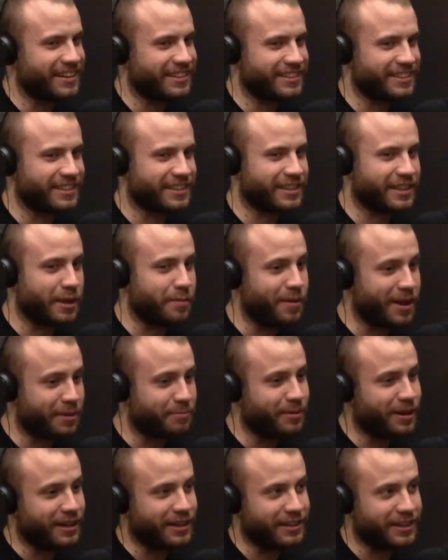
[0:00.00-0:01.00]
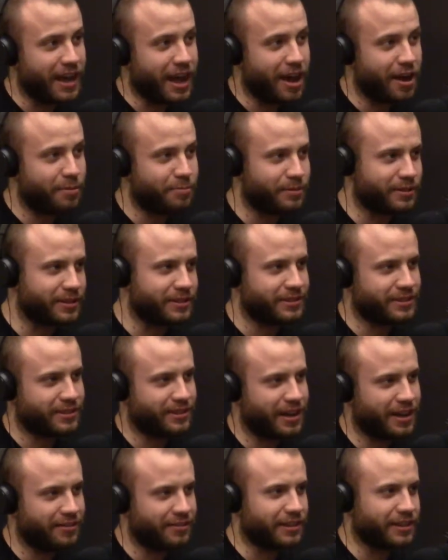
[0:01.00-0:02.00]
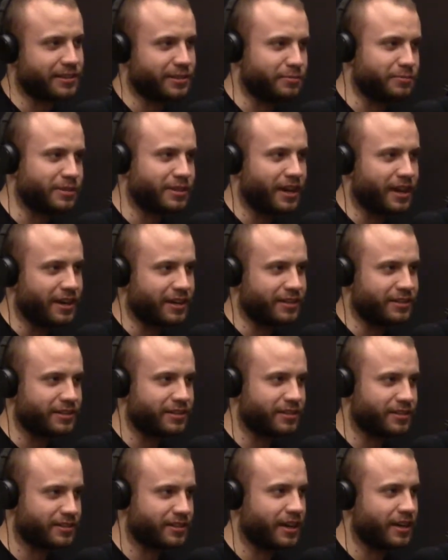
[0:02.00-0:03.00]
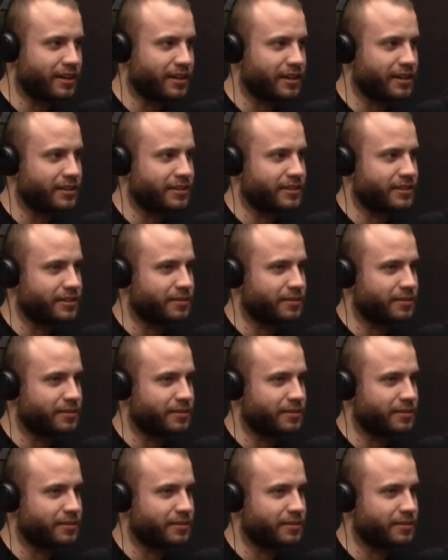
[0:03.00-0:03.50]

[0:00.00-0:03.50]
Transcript: it's like they make money now, but they still have like some side gigs.